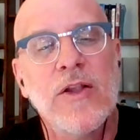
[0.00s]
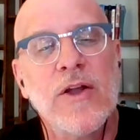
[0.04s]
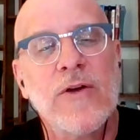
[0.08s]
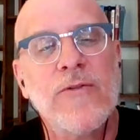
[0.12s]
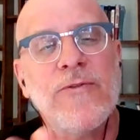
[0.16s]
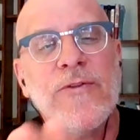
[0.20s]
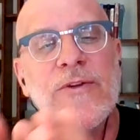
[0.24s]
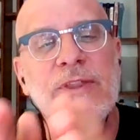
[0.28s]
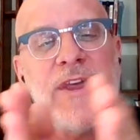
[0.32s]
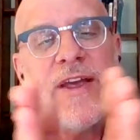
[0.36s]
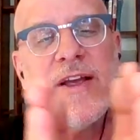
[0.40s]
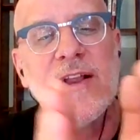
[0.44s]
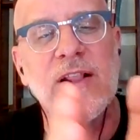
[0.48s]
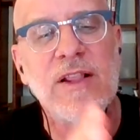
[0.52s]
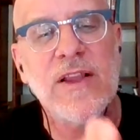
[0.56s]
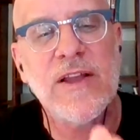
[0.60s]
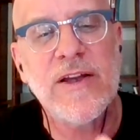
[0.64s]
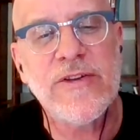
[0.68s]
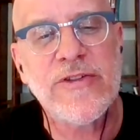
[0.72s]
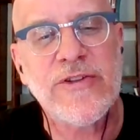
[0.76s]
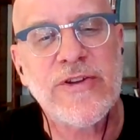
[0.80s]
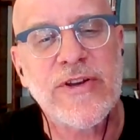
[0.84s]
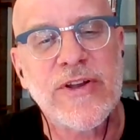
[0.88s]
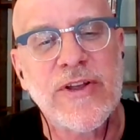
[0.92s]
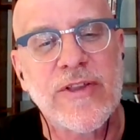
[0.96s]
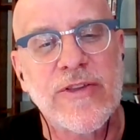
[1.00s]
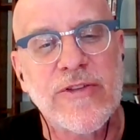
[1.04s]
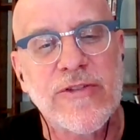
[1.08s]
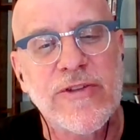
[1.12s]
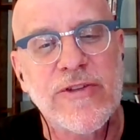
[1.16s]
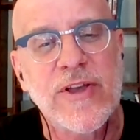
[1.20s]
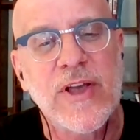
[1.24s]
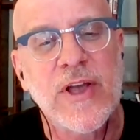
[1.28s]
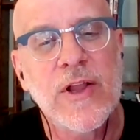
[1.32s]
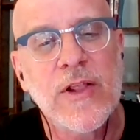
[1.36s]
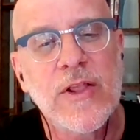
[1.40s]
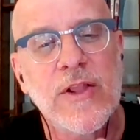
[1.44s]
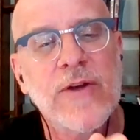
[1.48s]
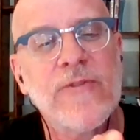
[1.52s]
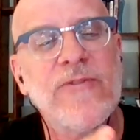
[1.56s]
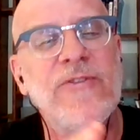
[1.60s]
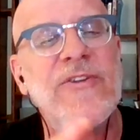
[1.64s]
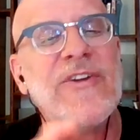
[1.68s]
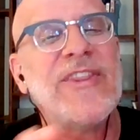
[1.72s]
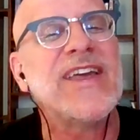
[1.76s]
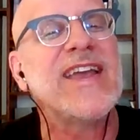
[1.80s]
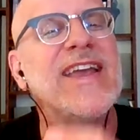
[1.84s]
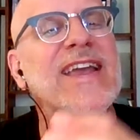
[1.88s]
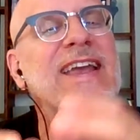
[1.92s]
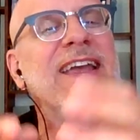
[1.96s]
look for the elisions, look
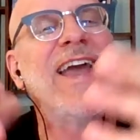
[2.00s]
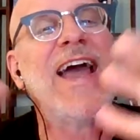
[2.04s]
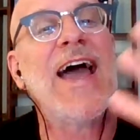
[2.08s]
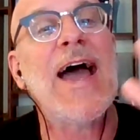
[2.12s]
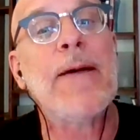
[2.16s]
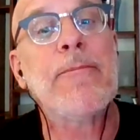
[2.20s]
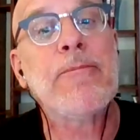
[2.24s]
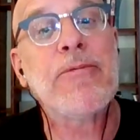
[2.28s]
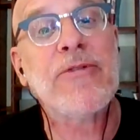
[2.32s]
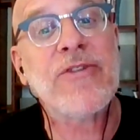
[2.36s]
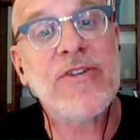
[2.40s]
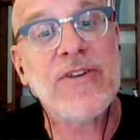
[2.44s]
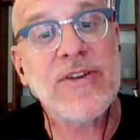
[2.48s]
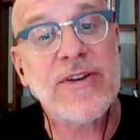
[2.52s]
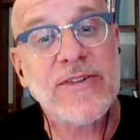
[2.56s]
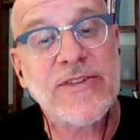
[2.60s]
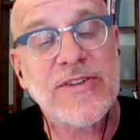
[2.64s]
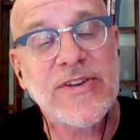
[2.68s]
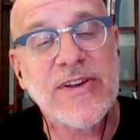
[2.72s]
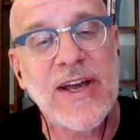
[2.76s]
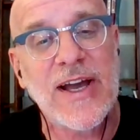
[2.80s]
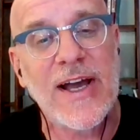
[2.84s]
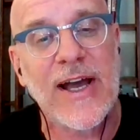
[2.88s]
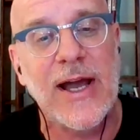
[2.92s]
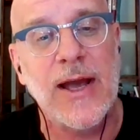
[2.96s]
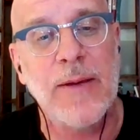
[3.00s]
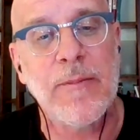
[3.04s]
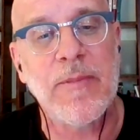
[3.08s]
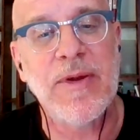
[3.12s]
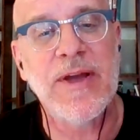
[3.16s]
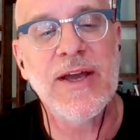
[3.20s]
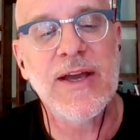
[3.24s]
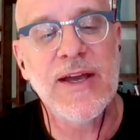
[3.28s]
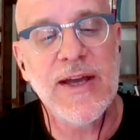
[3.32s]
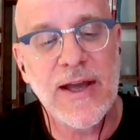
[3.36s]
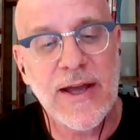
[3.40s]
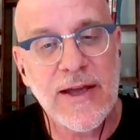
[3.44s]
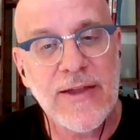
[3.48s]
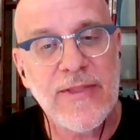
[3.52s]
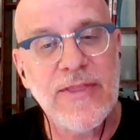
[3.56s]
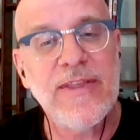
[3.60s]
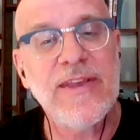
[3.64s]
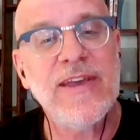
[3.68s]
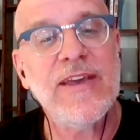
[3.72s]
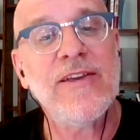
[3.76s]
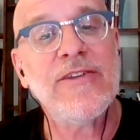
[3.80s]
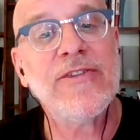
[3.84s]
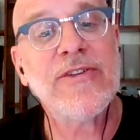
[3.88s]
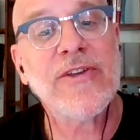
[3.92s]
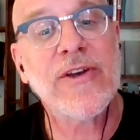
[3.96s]
for the gaps in time. And
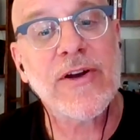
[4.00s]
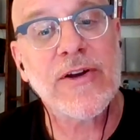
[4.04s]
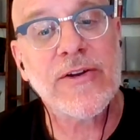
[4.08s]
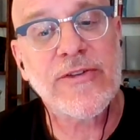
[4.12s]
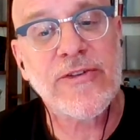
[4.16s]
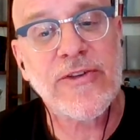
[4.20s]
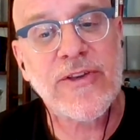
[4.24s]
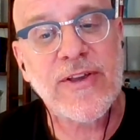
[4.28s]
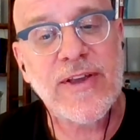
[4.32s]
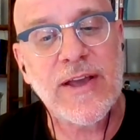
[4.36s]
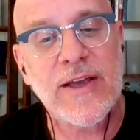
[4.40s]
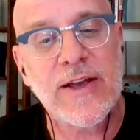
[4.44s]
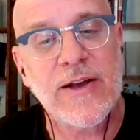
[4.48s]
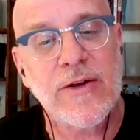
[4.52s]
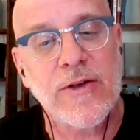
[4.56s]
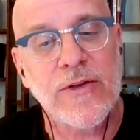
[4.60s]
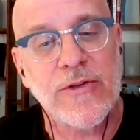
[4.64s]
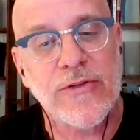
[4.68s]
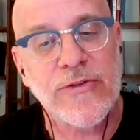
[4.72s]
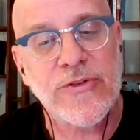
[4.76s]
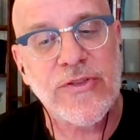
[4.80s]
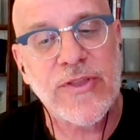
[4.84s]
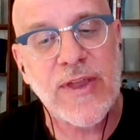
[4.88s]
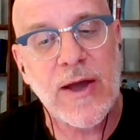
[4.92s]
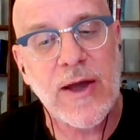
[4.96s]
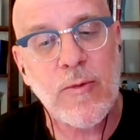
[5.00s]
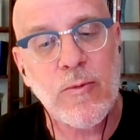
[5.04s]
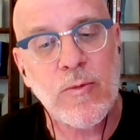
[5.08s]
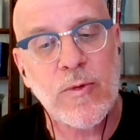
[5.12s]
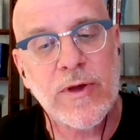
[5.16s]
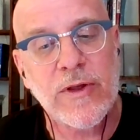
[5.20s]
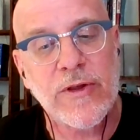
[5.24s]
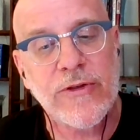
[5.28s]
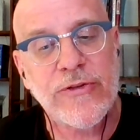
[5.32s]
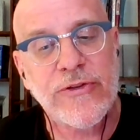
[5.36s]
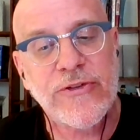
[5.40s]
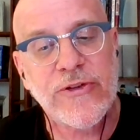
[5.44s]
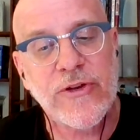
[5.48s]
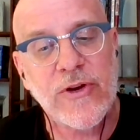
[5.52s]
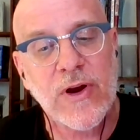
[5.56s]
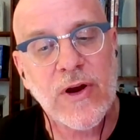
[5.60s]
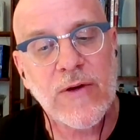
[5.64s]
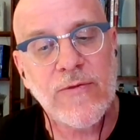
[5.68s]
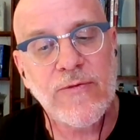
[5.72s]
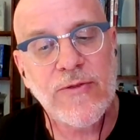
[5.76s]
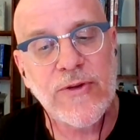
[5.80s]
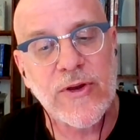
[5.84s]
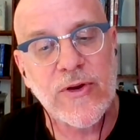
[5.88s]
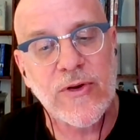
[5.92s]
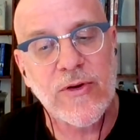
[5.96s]
these are skills that will
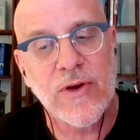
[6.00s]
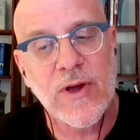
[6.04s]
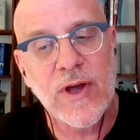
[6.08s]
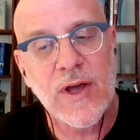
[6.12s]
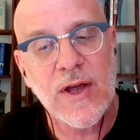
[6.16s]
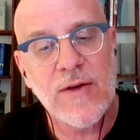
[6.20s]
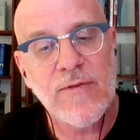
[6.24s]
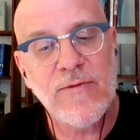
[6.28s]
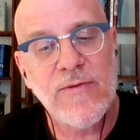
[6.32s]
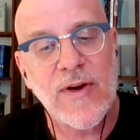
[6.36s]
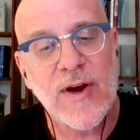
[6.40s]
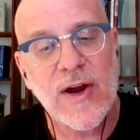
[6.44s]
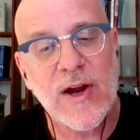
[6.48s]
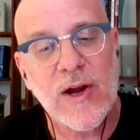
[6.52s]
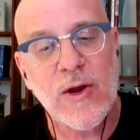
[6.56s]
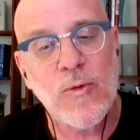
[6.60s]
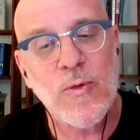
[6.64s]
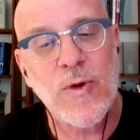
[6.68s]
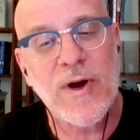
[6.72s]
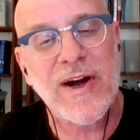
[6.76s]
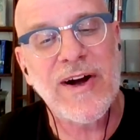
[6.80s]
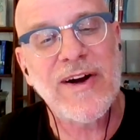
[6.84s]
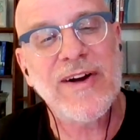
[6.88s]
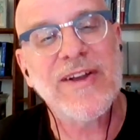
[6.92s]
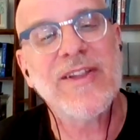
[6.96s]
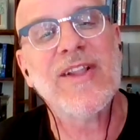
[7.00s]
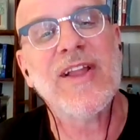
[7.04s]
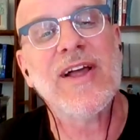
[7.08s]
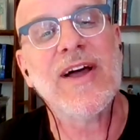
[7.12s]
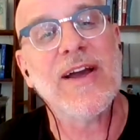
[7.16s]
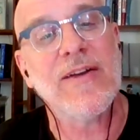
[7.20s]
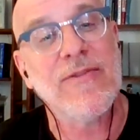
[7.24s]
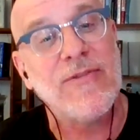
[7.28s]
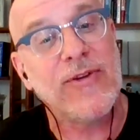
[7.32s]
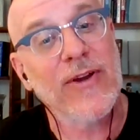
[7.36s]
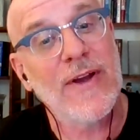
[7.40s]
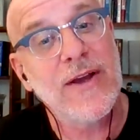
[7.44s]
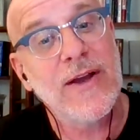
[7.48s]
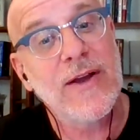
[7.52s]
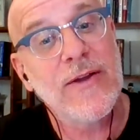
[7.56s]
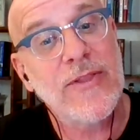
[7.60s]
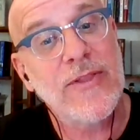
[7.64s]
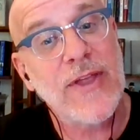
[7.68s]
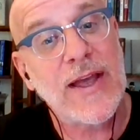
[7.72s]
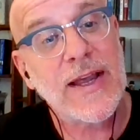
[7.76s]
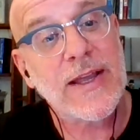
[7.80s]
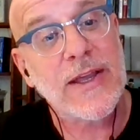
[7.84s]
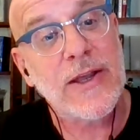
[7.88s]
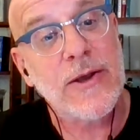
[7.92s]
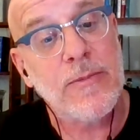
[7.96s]
serve you very well in life.
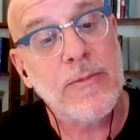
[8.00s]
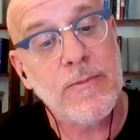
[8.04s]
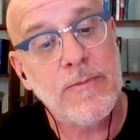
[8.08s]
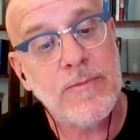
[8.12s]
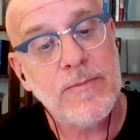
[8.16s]
Thank you.